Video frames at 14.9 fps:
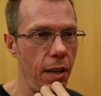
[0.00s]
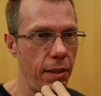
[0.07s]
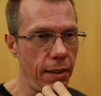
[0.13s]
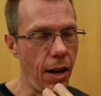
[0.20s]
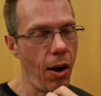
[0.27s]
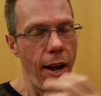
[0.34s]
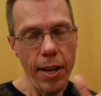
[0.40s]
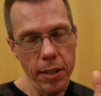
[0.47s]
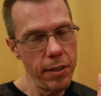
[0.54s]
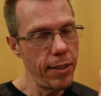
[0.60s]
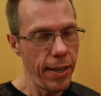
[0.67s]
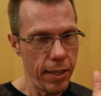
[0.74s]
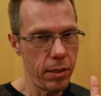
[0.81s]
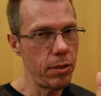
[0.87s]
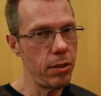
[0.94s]
Now, I had
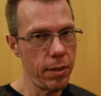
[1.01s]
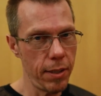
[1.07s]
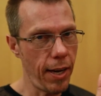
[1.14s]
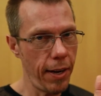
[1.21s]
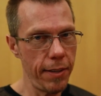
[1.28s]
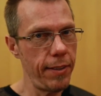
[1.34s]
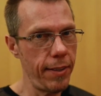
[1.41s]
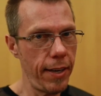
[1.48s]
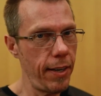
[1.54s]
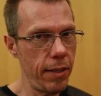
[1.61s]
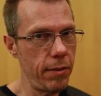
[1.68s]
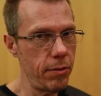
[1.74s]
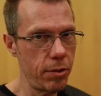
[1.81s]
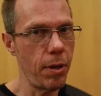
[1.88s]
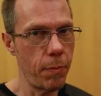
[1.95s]

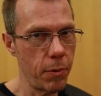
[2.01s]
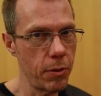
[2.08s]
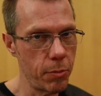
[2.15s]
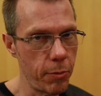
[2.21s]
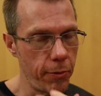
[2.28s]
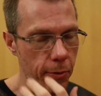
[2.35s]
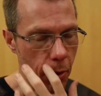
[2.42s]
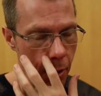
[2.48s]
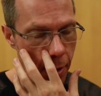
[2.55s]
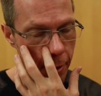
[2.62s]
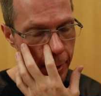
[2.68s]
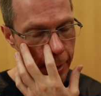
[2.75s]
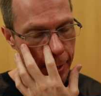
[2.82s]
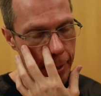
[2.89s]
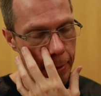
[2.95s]
dated strippers before,
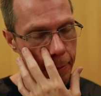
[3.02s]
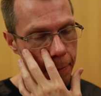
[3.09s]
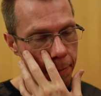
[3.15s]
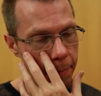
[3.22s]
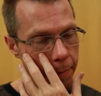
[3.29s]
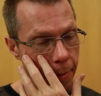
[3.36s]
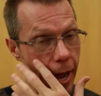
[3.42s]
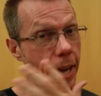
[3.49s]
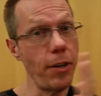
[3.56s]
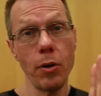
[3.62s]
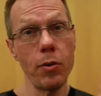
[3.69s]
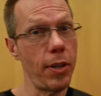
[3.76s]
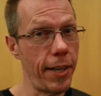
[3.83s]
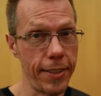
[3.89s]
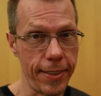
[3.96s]
and I
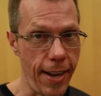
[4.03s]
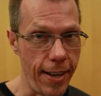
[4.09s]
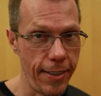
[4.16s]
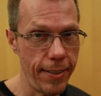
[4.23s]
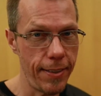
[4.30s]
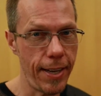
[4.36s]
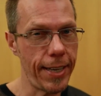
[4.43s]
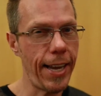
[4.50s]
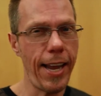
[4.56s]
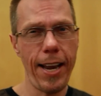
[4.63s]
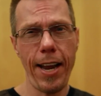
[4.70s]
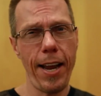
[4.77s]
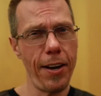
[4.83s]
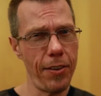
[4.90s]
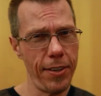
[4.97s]
don't like that. I can't
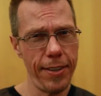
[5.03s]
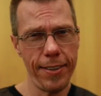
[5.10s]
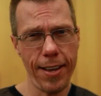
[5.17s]
handle it.